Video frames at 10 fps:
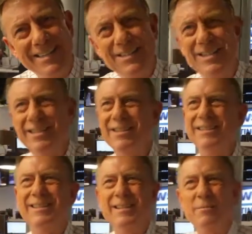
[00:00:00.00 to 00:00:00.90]

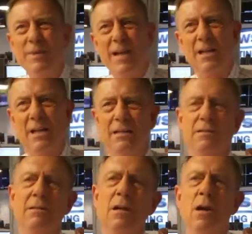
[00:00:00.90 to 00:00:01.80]
compelling were,
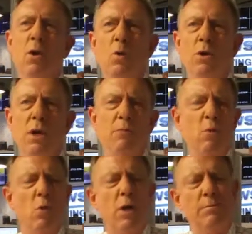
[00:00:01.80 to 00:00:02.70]
number one,
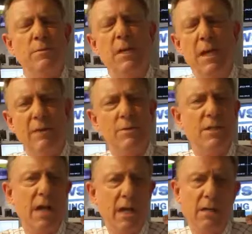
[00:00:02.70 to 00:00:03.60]
I would say
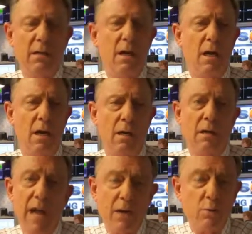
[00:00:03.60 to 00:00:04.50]
Andrew
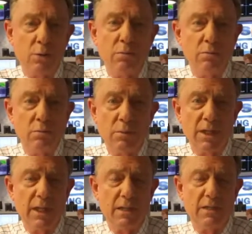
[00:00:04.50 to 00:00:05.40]
that hit South
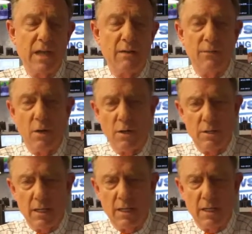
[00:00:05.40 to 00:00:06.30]
Florida and hit
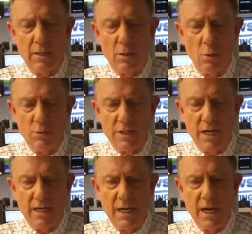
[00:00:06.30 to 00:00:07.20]
Homestead,
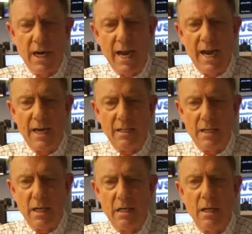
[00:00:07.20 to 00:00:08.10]
and
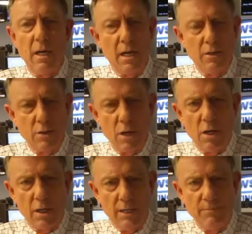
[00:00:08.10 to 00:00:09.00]
Charlie.
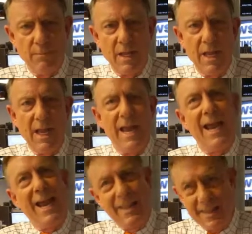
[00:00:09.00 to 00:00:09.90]
And this one's
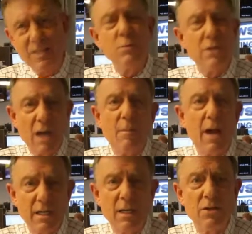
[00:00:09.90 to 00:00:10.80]
got my attention.
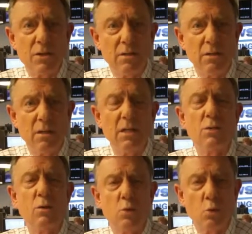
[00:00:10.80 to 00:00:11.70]
This one's
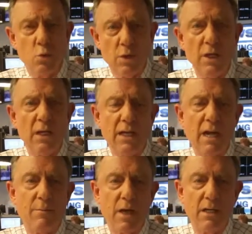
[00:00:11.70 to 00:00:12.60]
really got my attention.
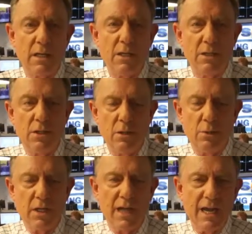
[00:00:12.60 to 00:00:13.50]
You know, with a Category
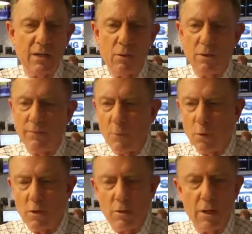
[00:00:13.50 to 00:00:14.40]
4 hurricane with